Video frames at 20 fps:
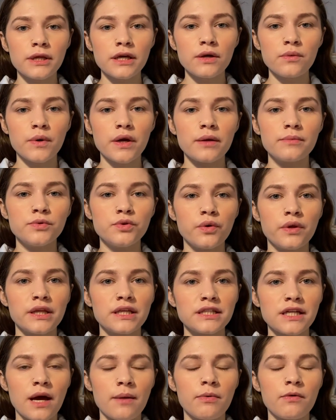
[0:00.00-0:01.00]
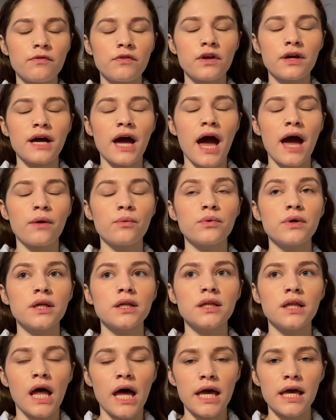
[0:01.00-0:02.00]
when I'm doing this type of look, I
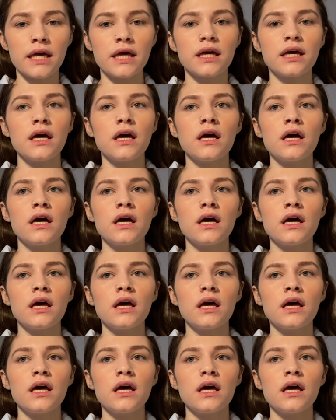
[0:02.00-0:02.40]
will like